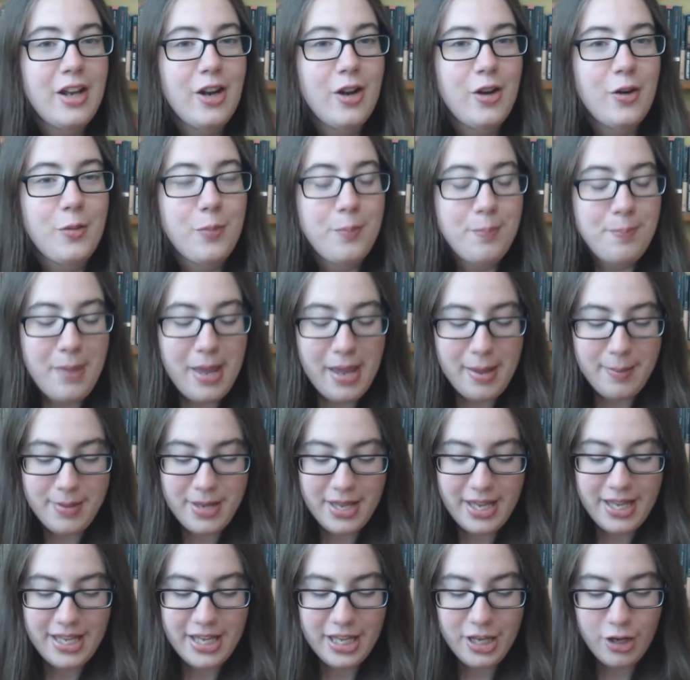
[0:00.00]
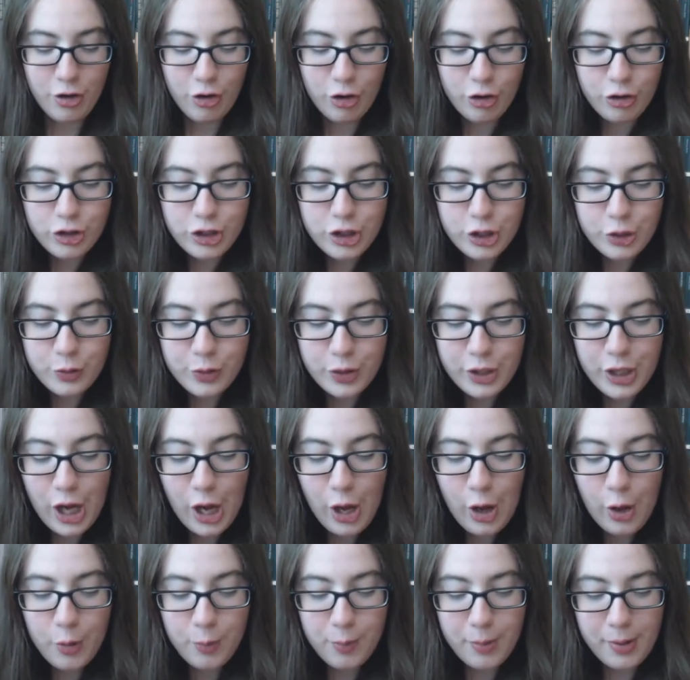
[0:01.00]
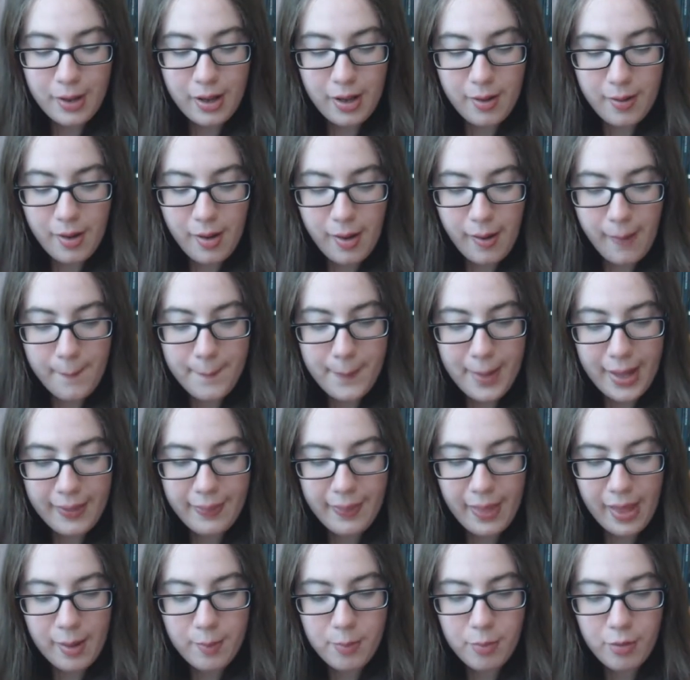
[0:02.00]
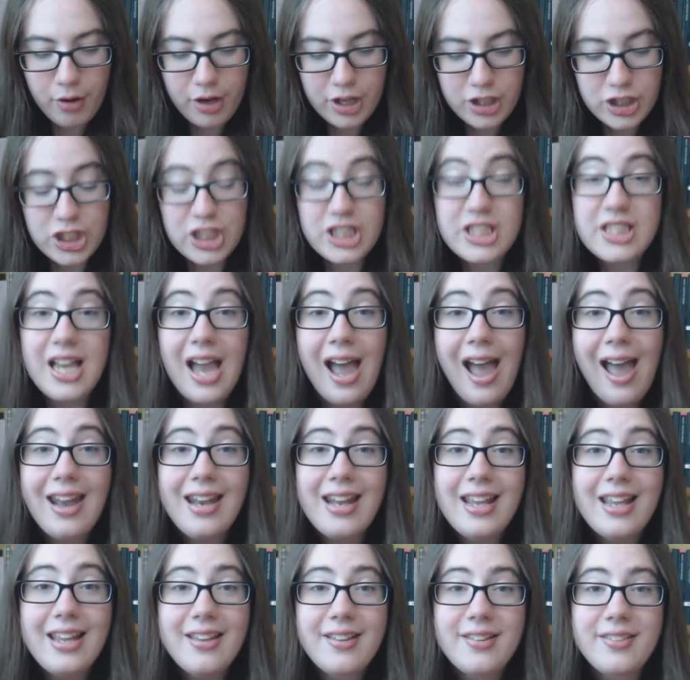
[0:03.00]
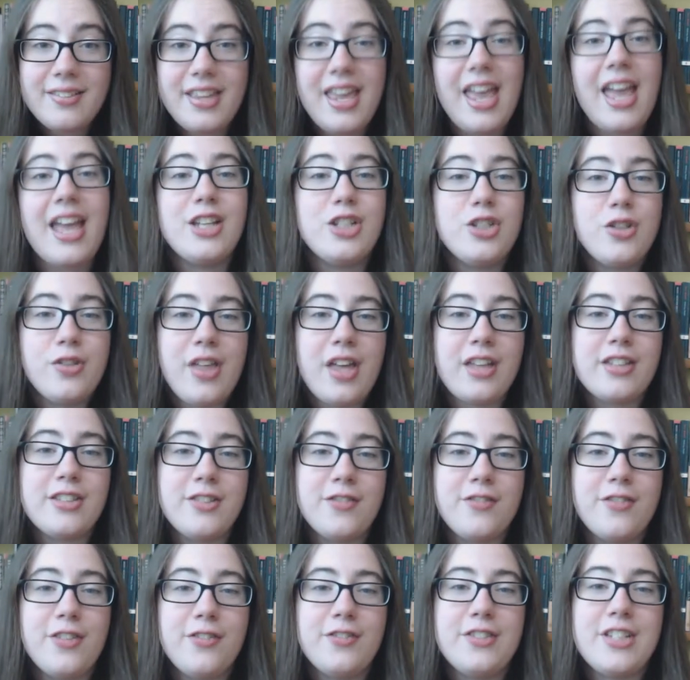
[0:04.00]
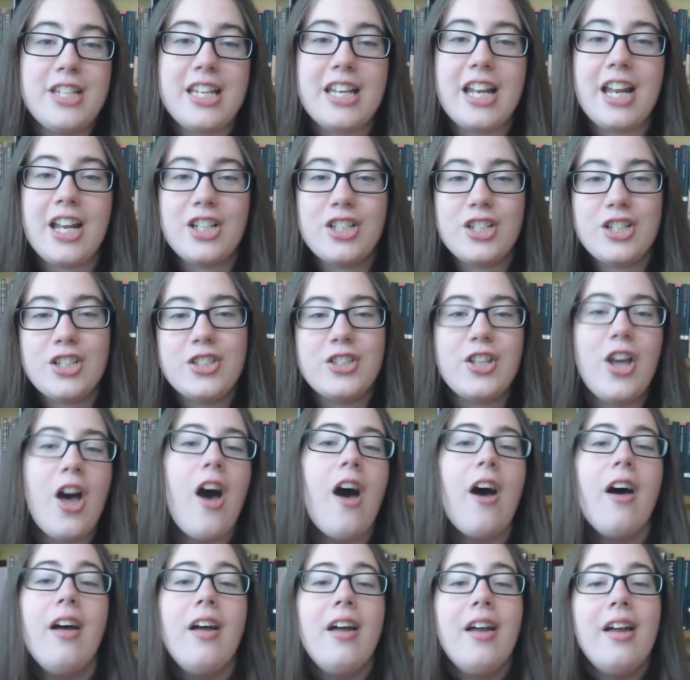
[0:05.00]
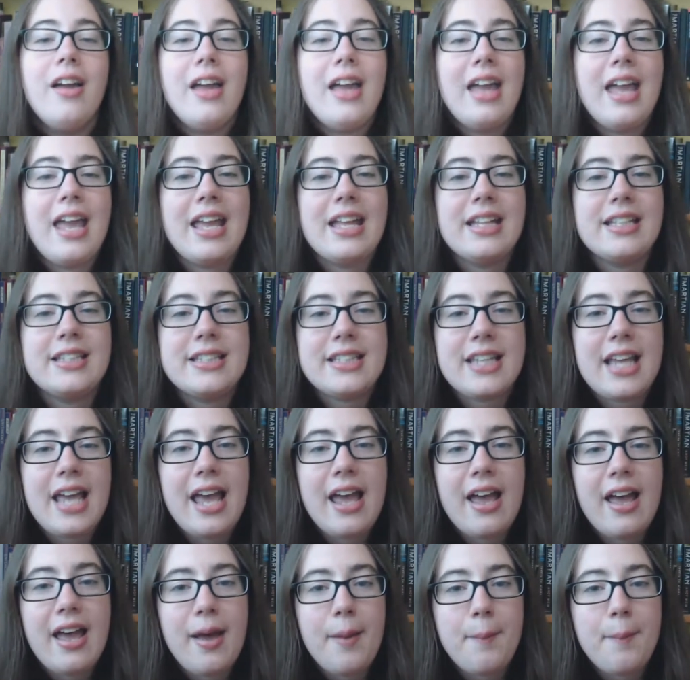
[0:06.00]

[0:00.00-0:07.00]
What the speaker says: you know, maybe a year or two ago, but my library just got it. Yeah, 2015, I just saw. It's